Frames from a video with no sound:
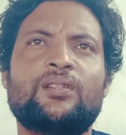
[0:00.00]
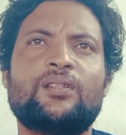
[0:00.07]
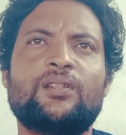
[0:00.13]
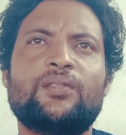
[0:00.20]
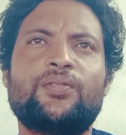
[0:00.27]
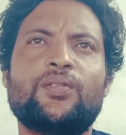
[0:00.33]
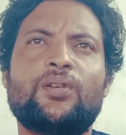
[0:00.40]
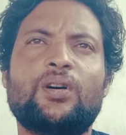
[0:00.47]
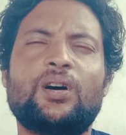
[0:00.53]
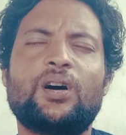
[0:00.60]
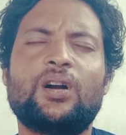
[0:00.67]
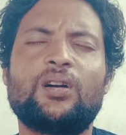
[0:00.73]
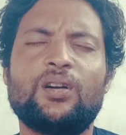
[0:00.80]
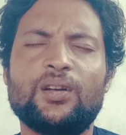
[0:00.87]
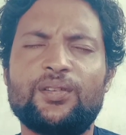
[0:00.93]
if you
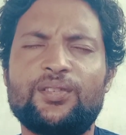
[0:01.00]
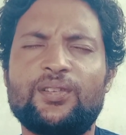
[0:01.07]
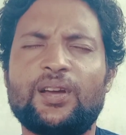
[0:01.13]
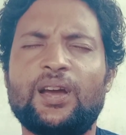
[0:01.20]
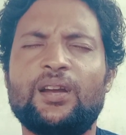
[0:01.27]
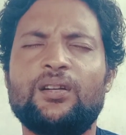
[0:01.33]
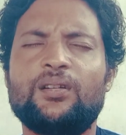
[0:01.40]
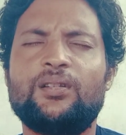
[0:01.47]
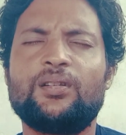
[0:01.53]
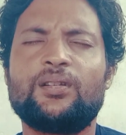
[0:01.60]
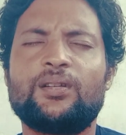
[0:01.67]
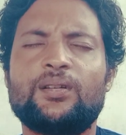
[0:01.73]
understand